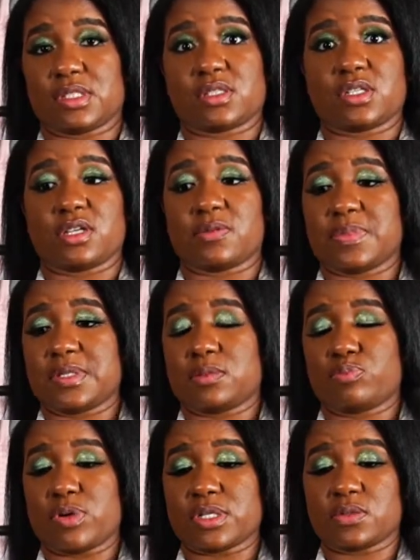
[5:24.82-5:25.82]
chips,
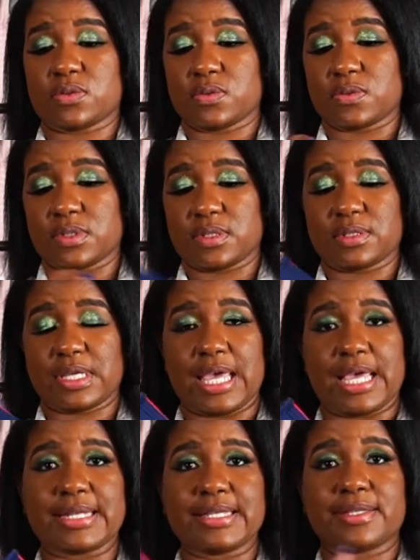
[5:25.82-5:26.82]
pretzels,
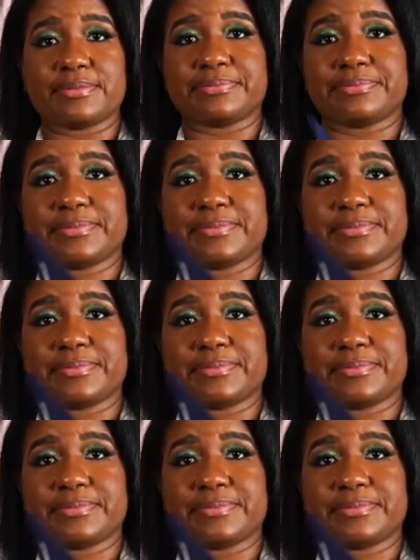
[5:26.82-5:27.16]
candy.